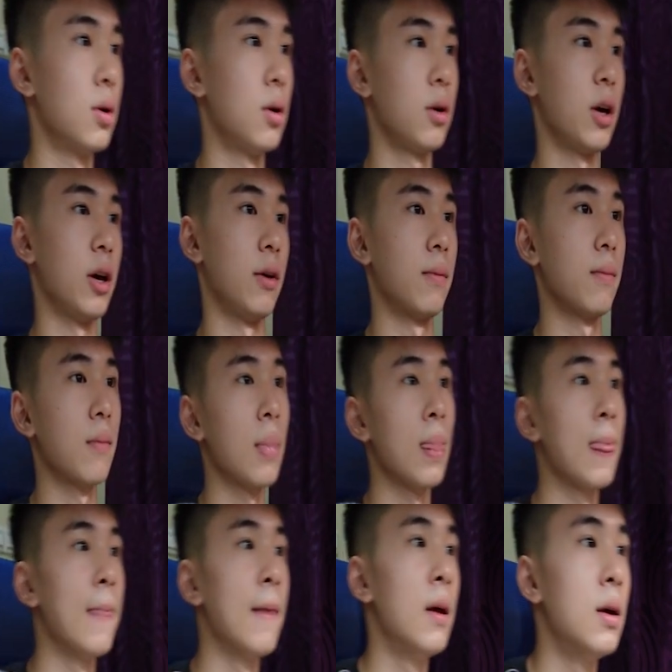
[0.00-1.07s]
Okay,
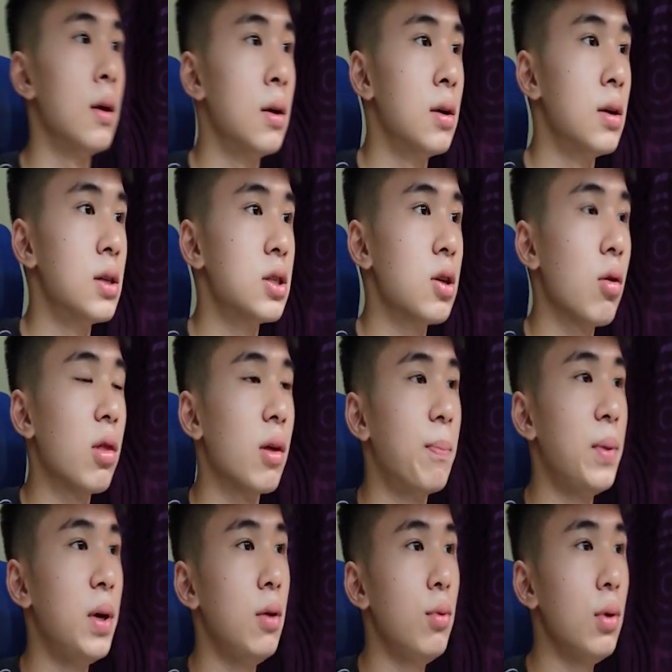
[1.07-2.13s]
so the
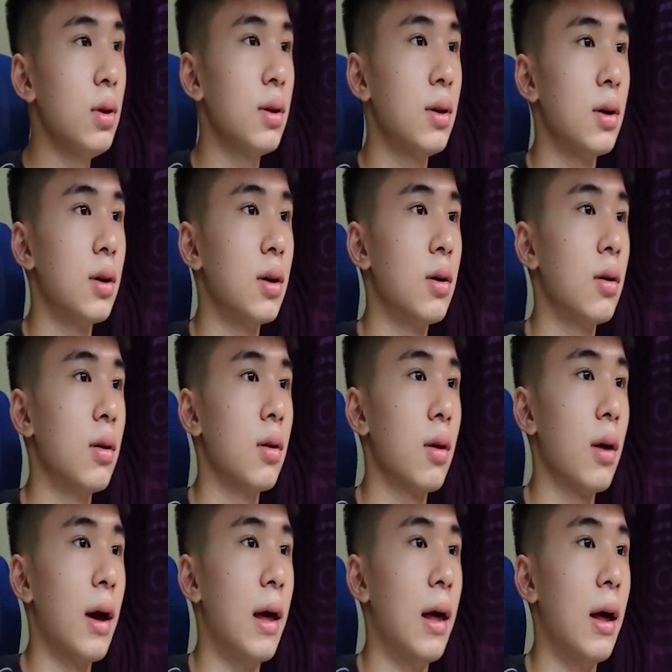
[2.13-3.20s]
pivot here,
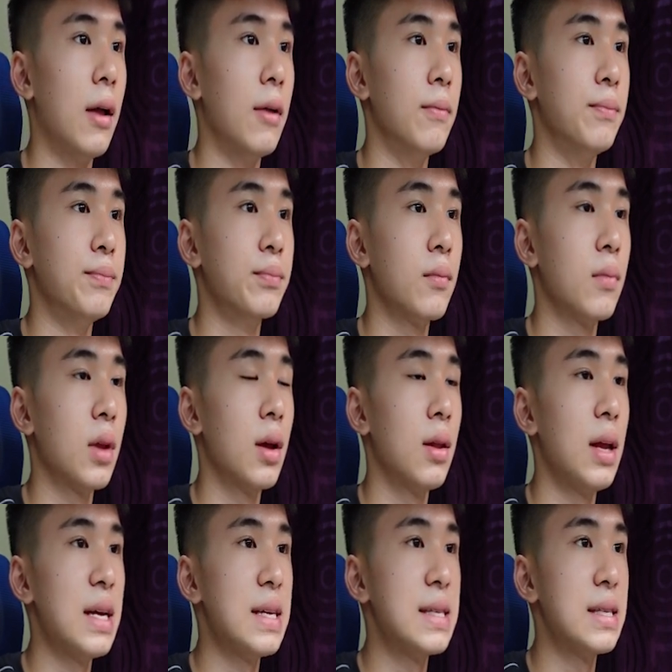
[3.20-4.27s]
and
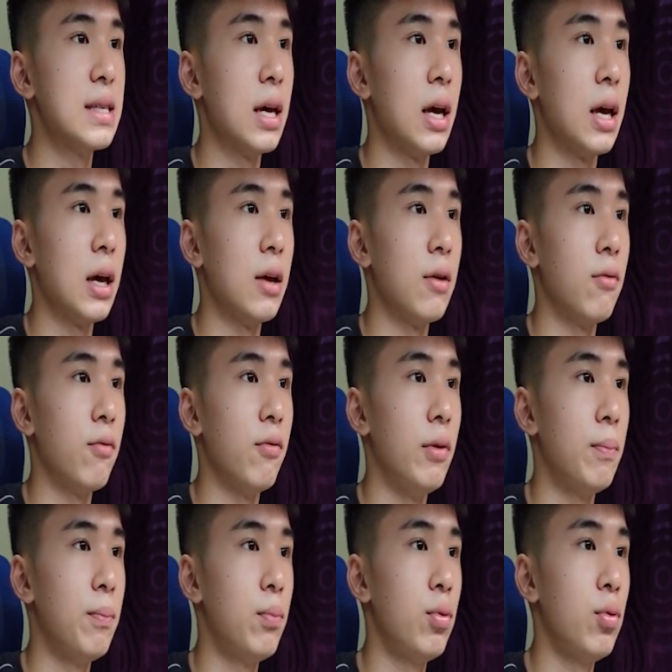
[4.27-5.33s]
let's say we
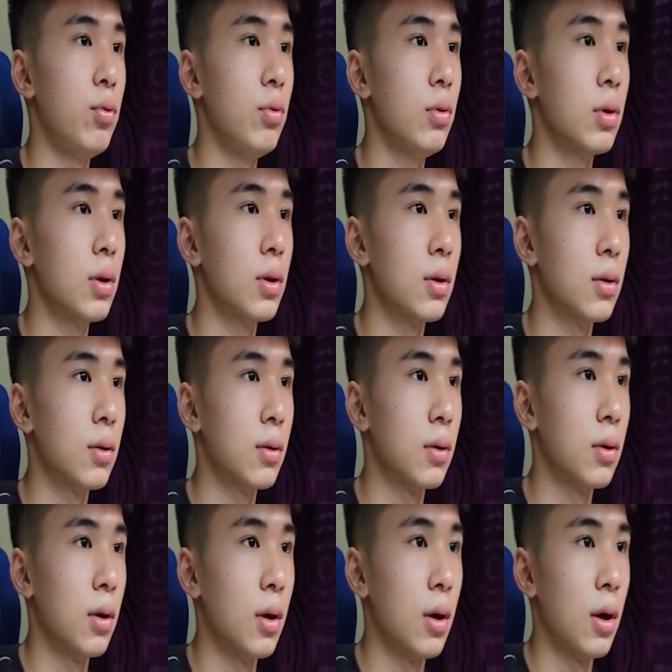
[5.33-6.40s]
put
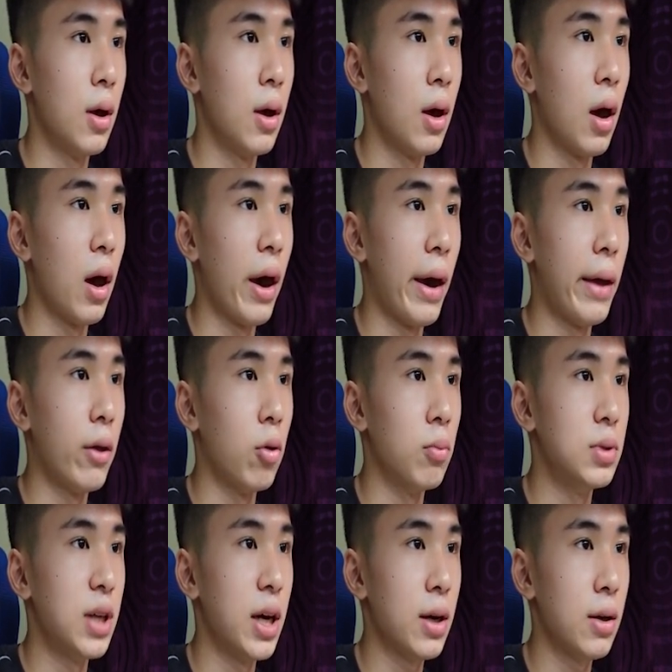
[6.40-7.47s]
an
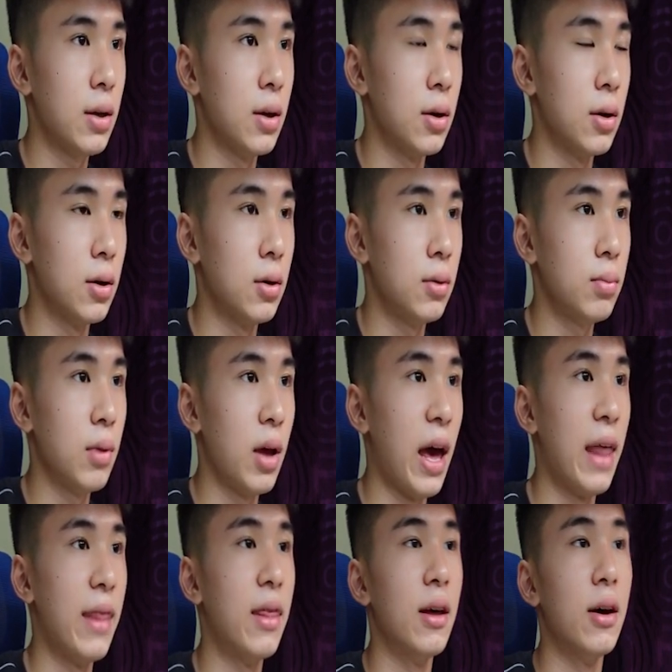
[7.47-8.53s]
object here,
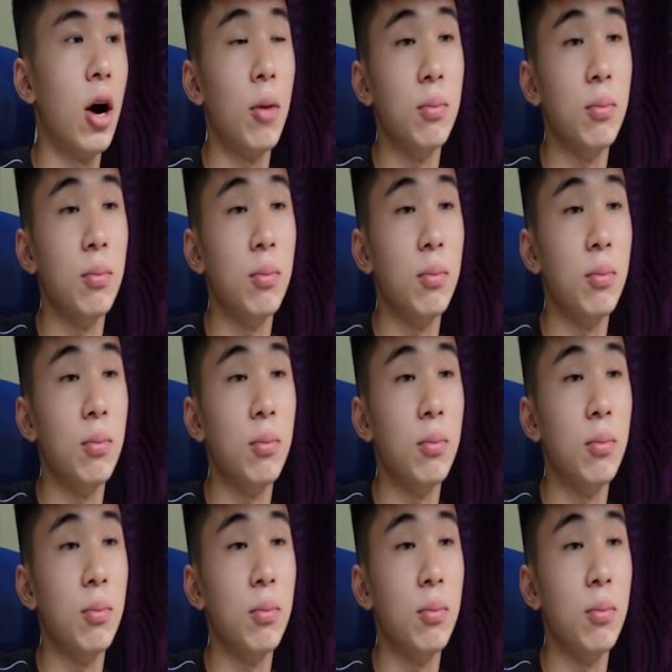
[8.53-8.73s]
and the